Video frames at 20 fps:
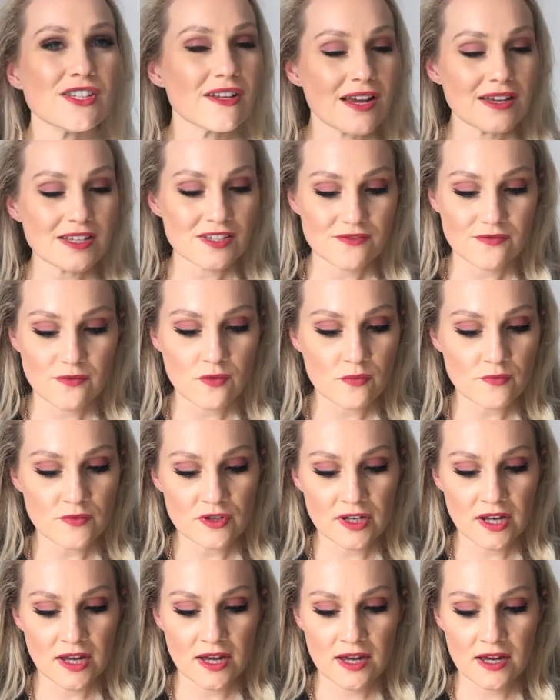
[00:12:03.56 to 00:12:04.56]
a nice
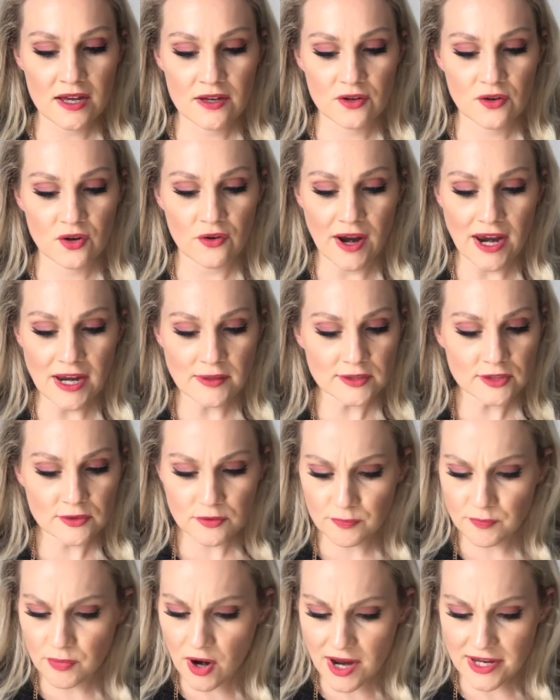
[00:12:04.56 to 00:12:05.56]
formula, great
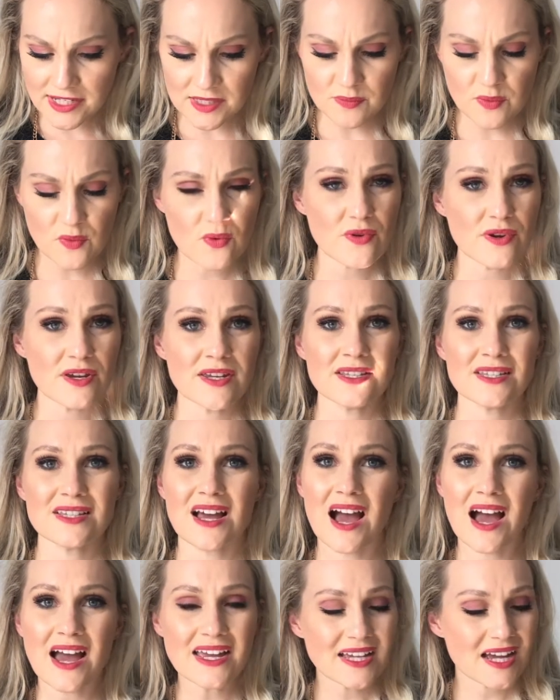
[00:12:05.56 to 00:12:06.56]
price point,
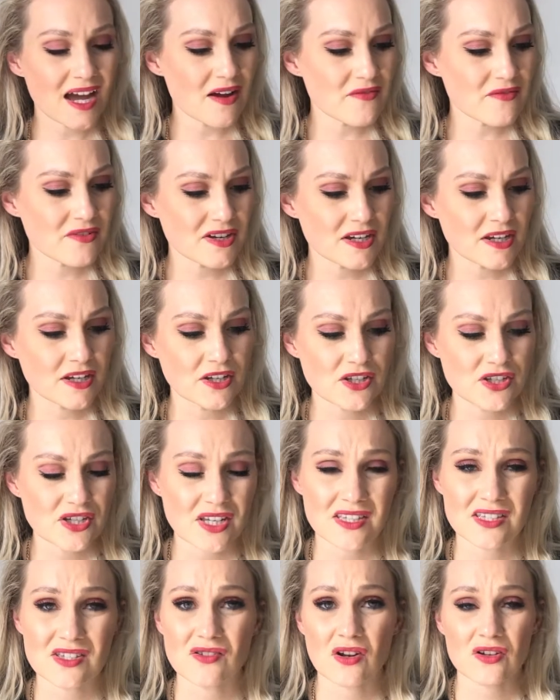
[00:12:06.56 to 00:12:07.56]
high coverage,
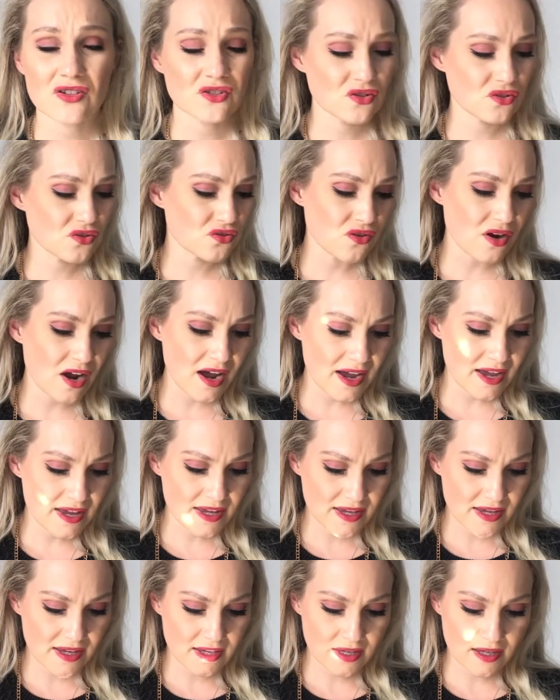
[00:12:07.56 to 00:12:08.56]
it's not too
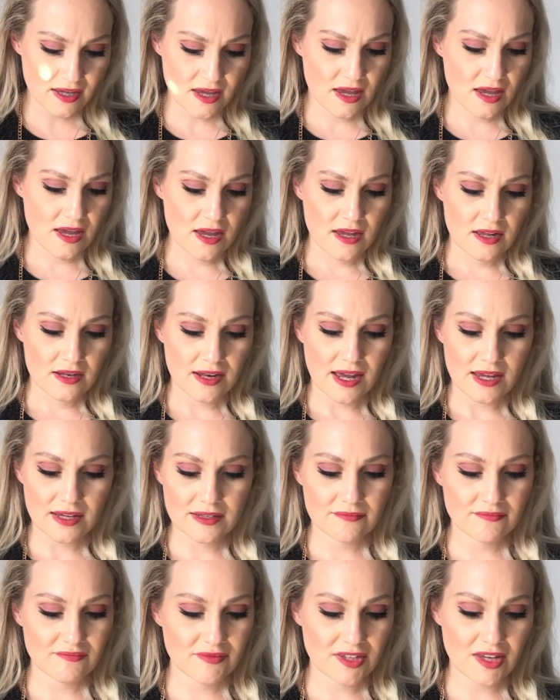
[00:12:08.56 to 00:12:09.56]
drying. Like,
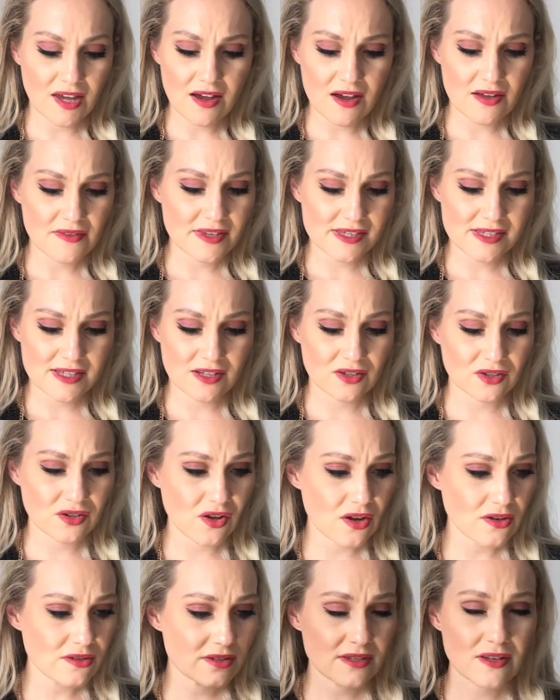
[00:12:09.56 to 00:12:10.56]
yeah, there's a
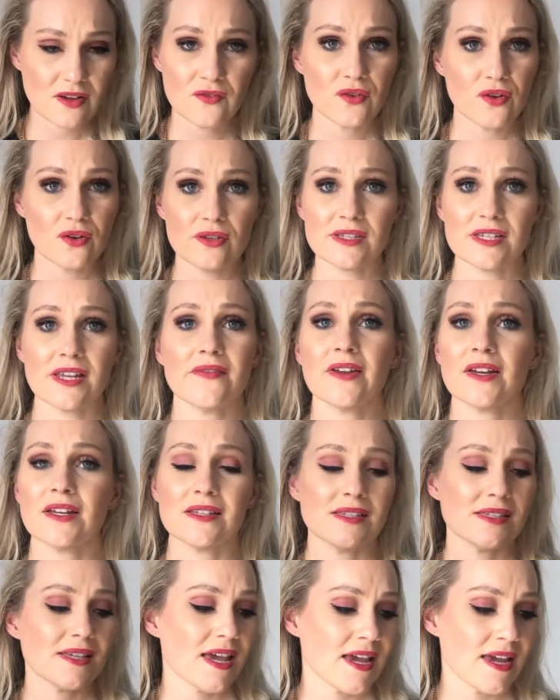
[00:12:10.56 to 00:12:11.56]
lot of good stuff I
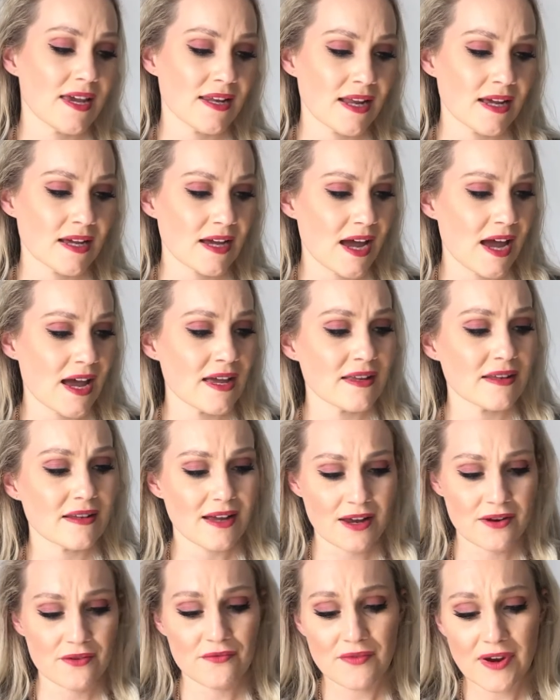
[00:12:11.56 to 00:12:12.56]
can say. Like,
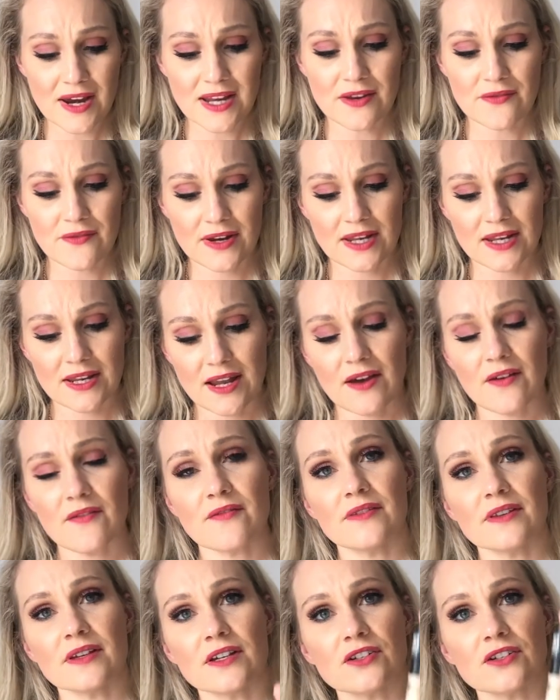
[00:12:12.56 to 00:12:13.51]
I really love the